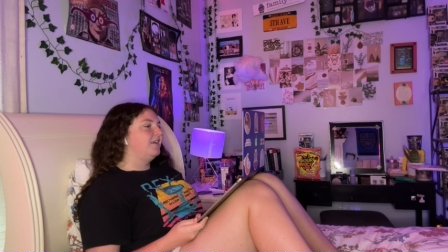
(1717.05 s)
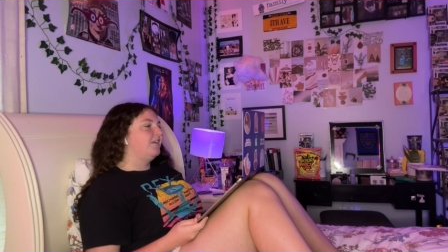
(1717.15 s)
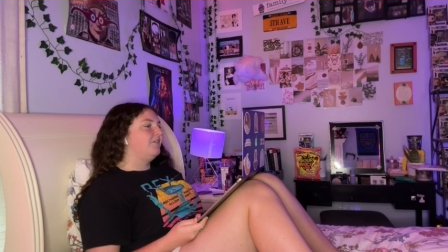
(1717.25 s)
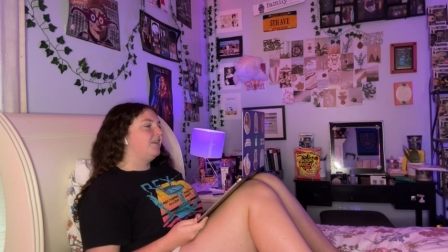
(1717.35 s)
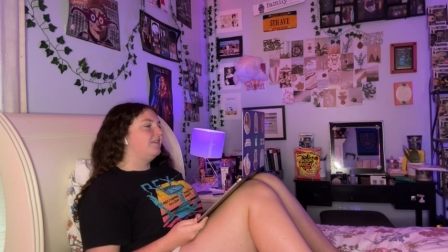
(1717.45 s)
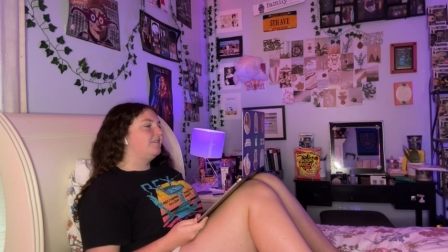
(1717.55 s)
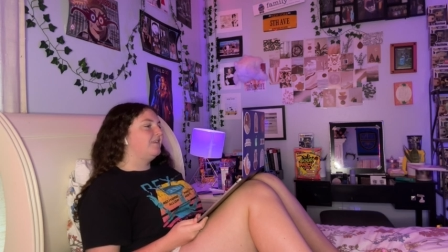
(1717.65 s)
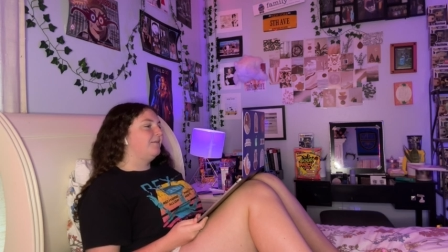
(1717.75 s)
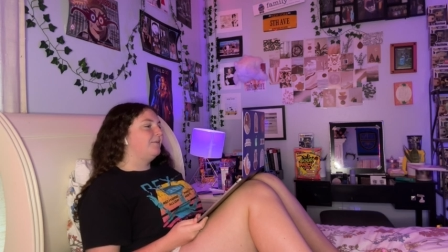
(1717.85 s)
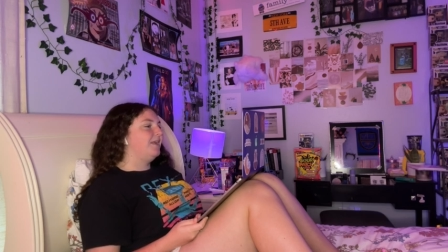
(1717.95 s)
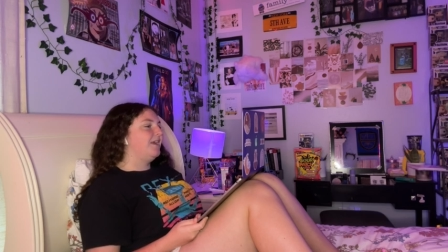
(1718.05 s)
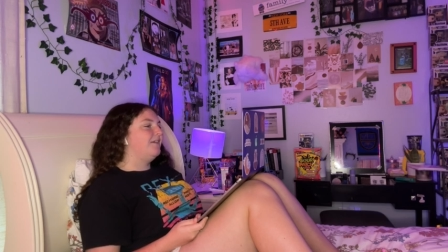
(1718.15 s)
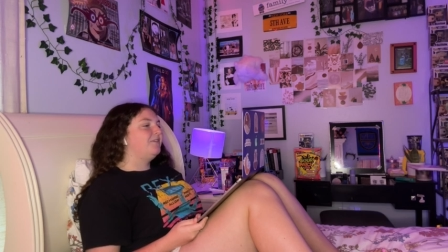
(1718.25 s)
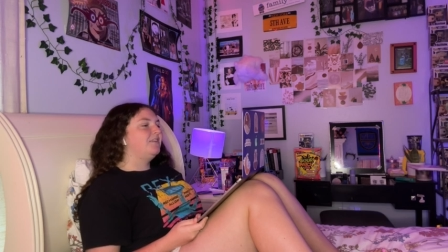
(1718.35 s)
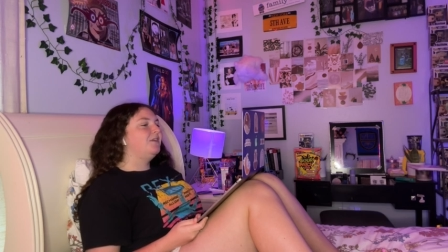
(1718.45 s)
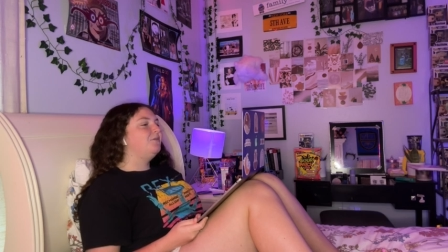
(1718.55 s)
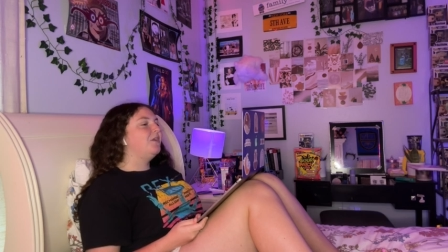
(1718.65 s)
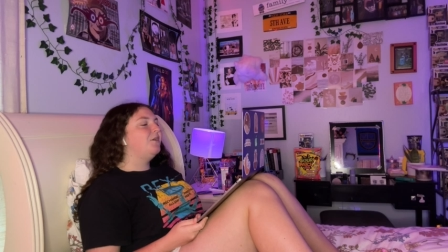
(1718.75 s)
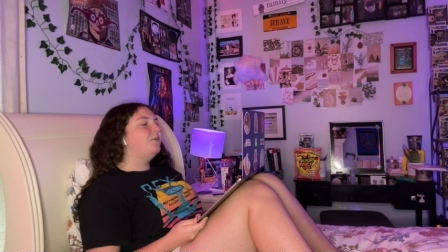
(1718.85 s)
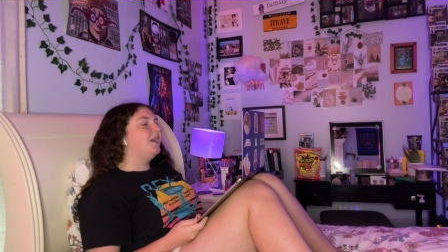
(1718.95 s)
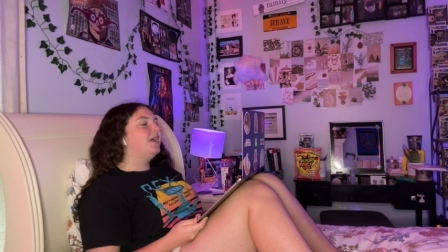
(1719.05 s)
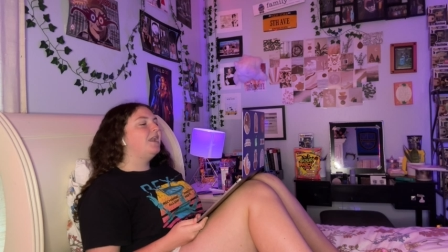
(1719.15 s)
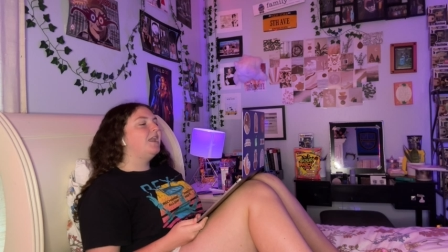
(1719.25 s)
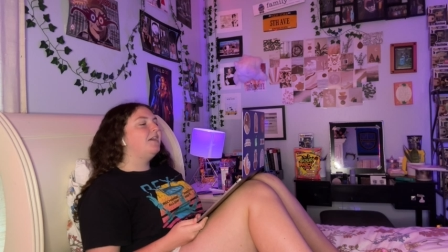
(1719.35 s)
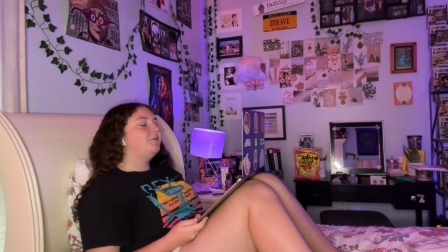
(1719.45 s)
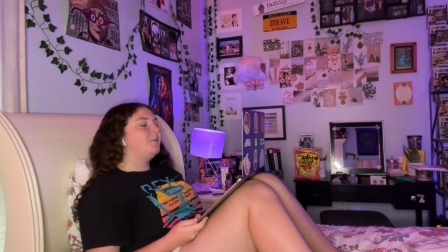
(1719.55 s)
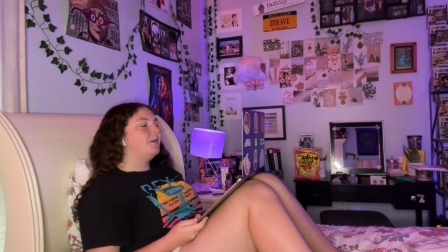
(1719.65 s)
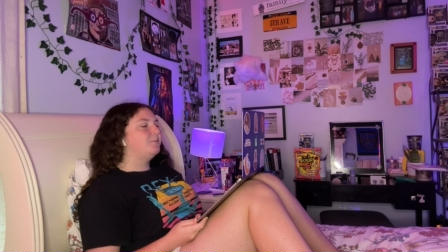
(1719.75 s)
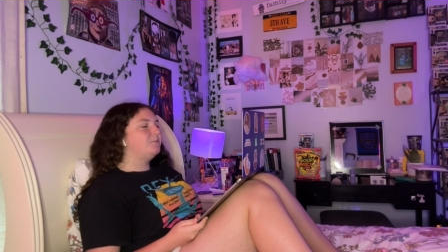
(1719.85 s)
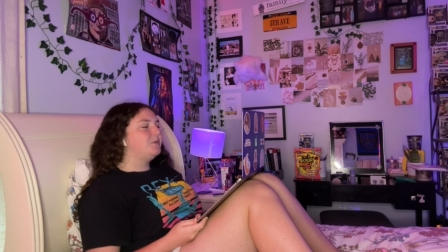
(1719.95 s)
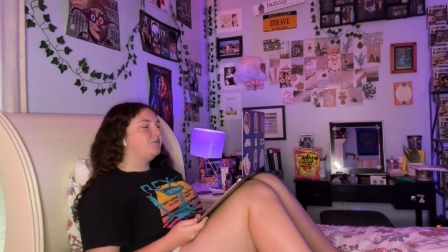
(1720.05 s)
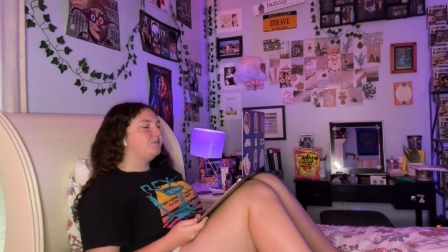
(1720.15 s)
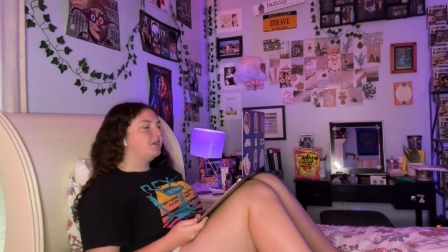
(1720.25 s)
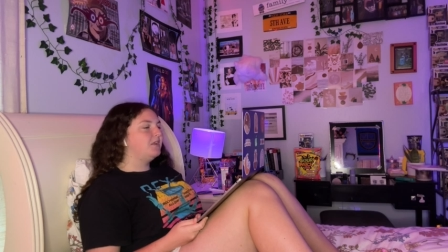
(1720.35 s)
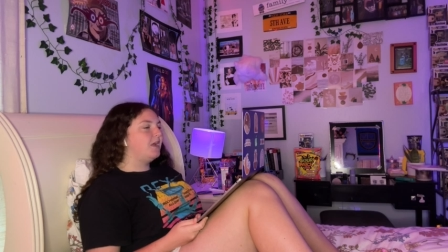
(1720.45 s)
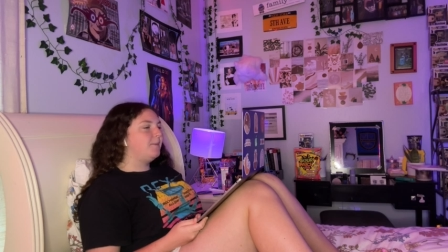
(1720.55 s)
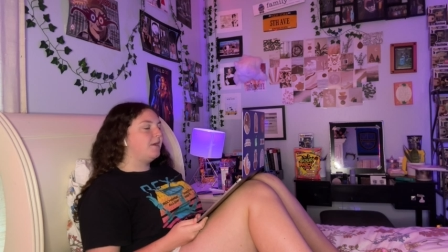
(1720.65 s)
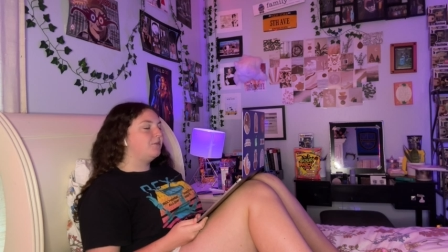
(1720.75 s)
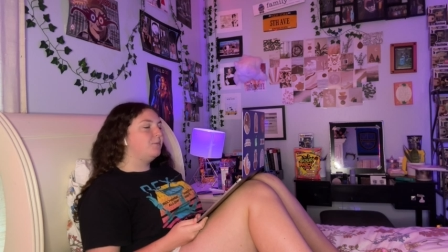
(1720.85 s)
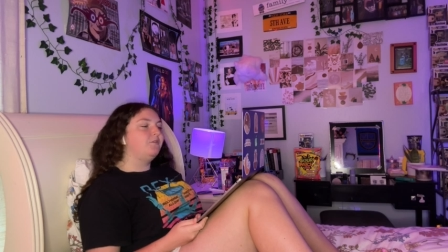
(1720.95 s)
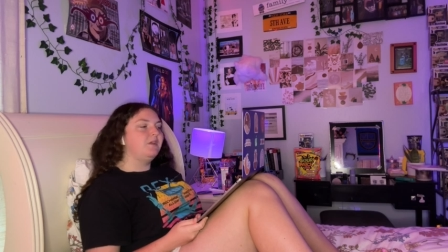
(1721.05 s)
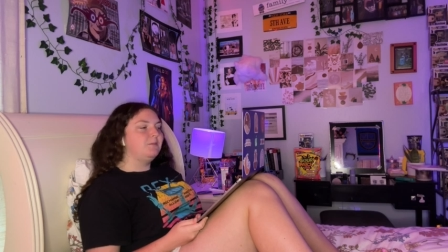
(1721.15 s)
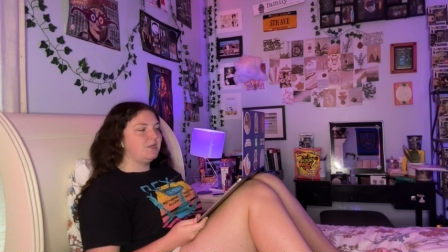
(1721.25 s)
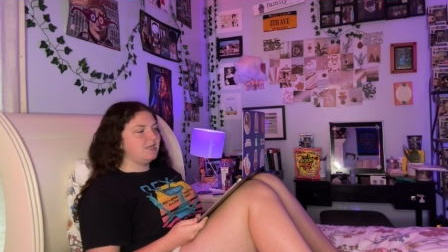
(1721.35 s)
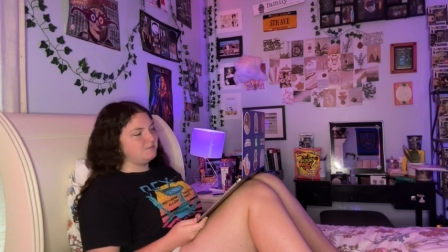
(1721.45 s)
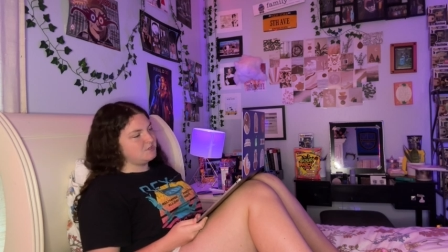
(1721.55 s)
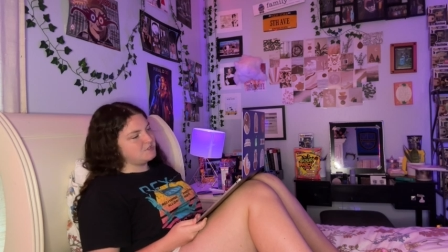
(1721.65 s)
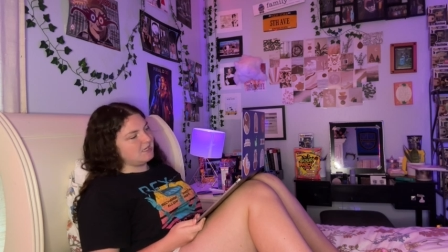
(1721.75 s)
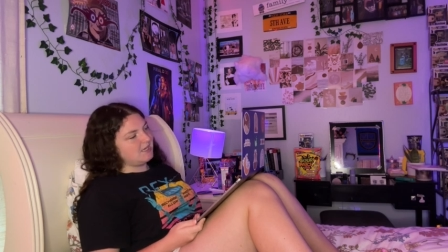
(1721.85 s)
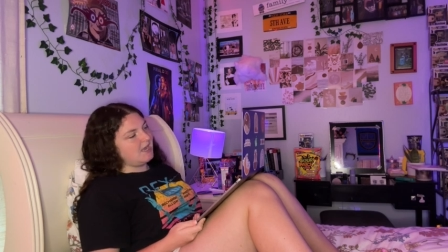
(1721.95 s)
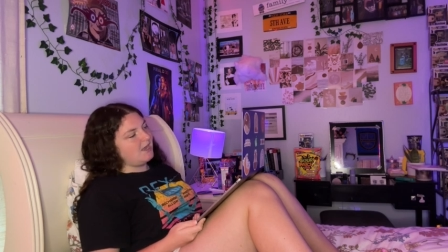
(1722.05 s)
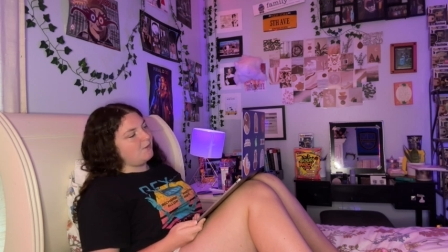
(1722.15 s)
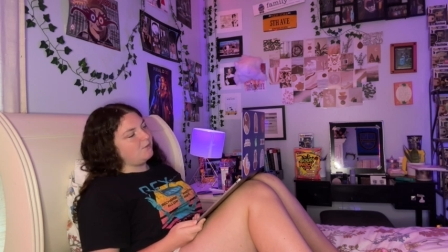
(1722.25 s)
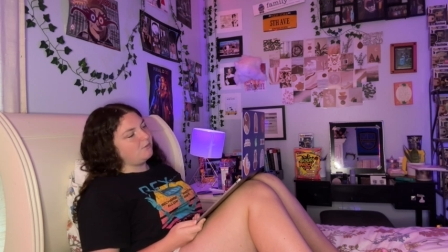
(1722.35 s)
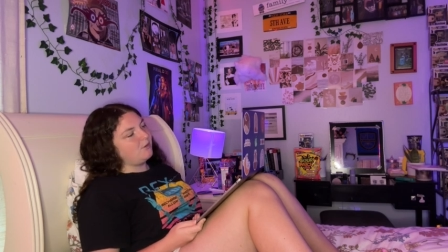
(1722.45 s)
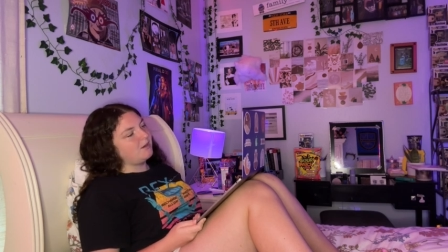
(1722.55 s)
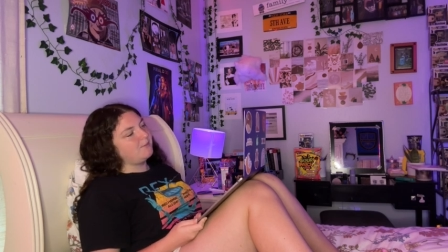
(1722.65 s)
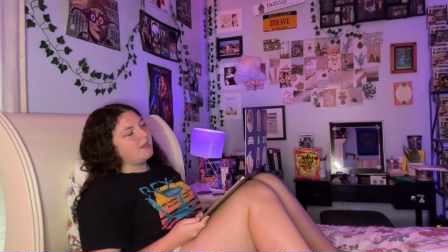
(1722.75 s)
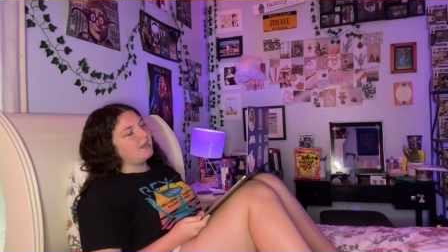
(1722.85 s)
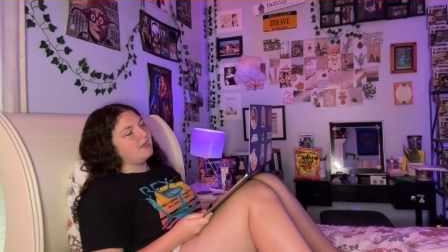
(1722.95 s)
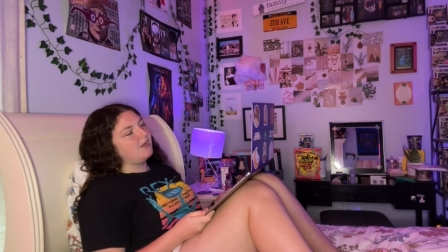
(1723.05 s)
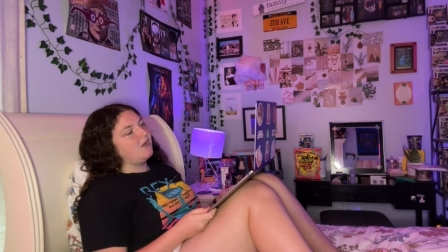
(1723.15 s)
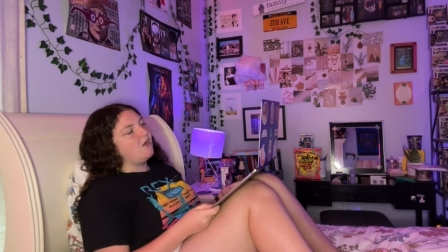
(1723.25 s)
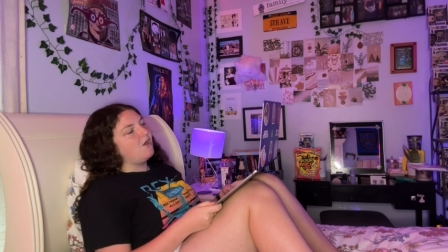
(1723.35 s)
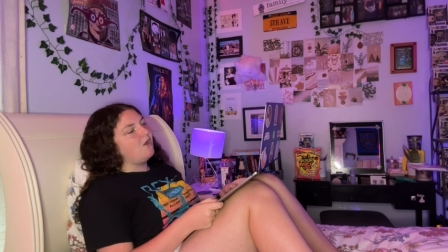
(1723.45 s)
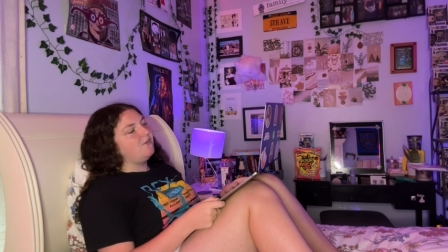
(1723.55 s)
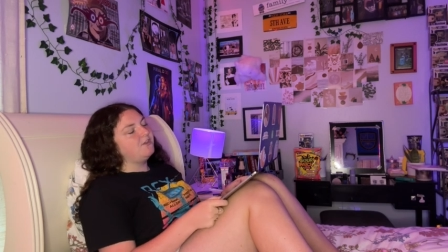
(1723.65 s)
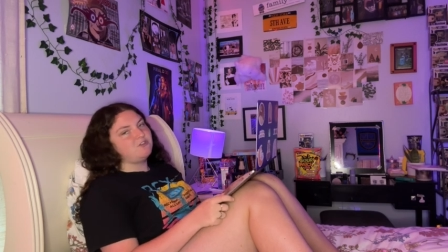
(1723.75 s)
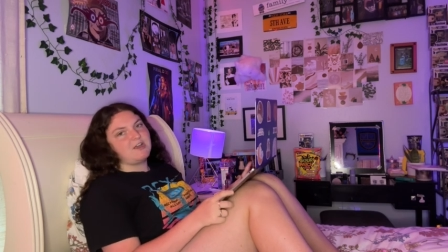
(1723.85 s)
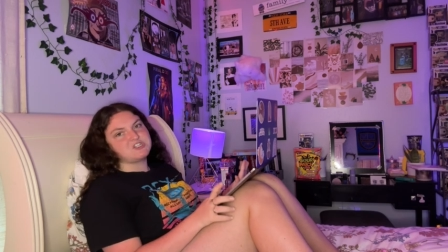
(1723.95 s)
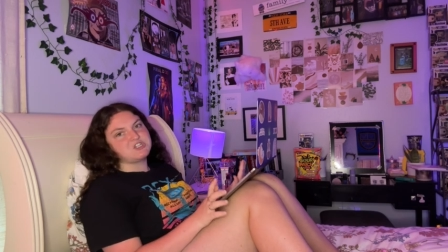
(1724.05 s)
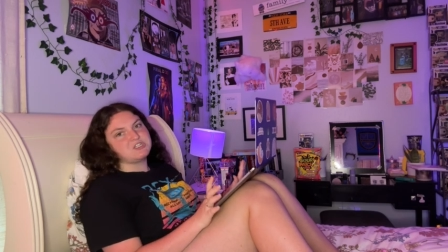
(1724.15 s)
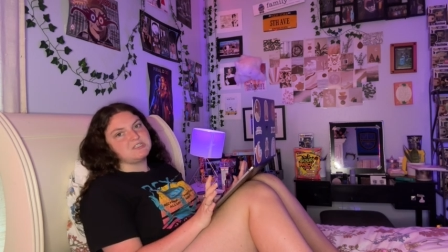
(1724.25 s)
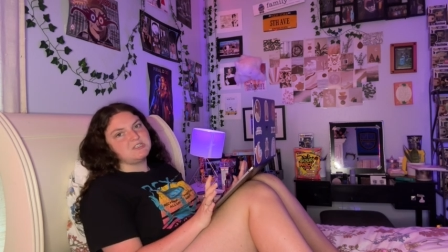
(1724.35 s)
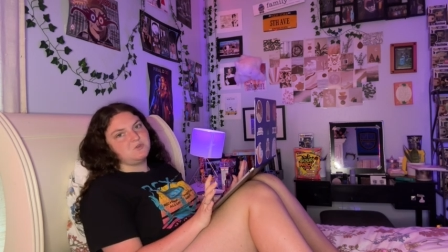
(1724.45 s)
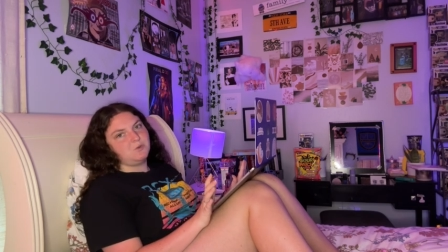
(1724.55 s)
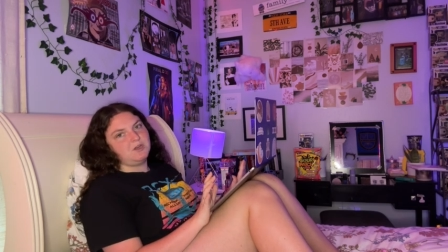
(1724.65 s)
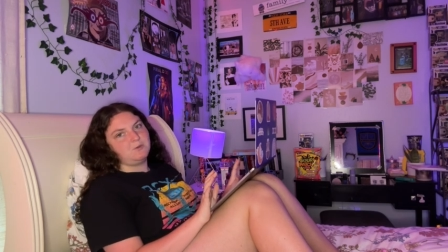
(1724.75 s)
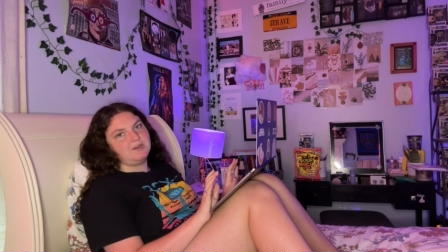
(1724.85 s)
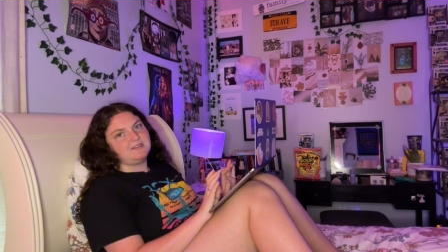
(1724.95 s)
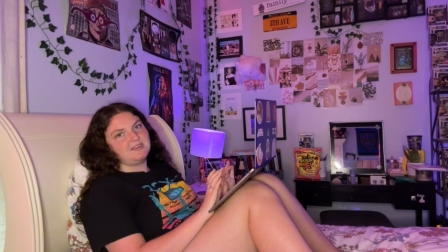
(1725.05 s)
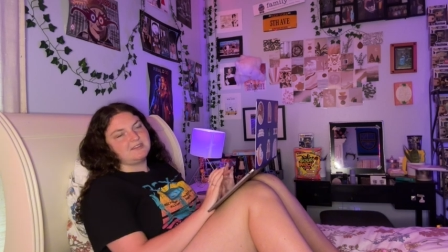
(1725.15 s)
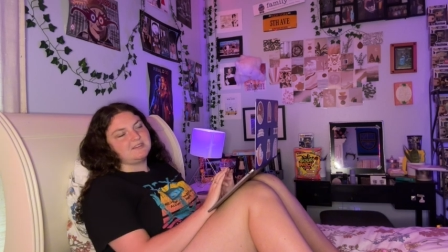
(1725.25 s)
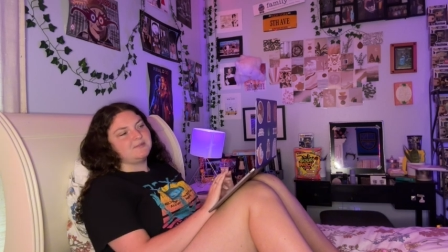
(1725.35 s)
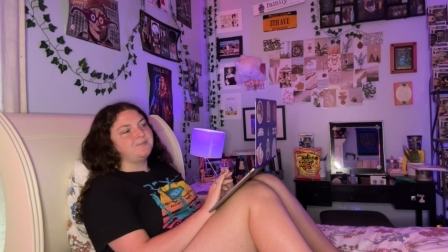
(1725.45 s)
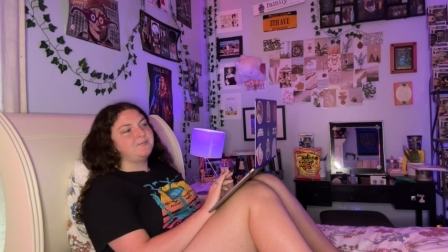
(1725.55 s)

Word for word: Get ready to celebrate everything you know and love about music, about the movie and music, with work beginning on the attraction in 2026.